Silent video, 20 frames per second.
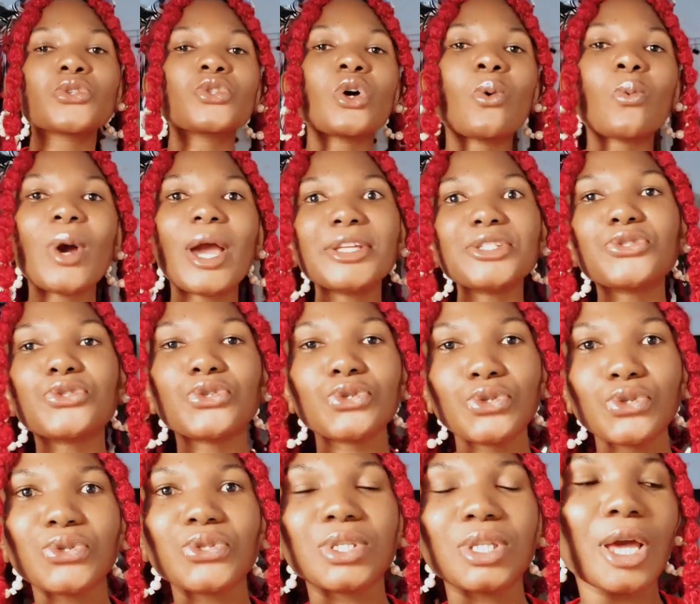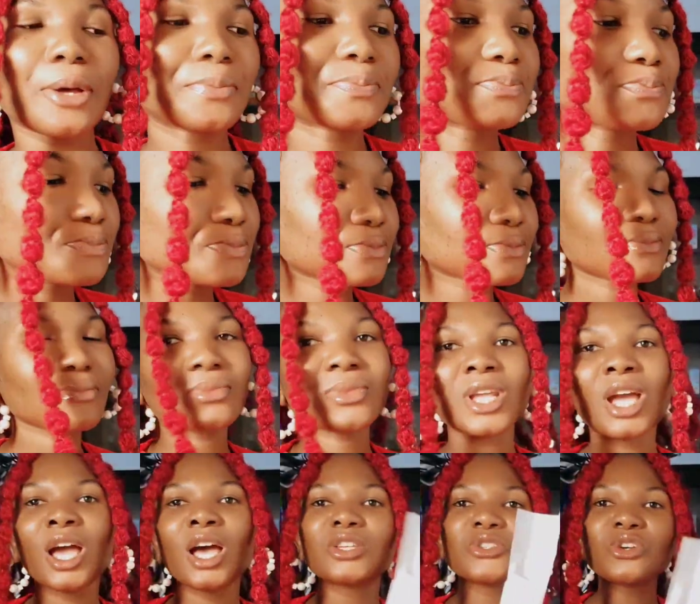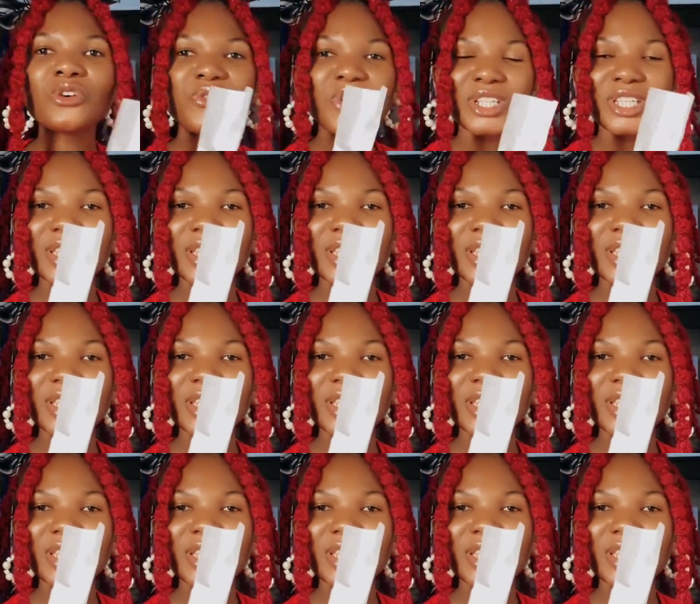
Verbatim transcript: So when to use them? So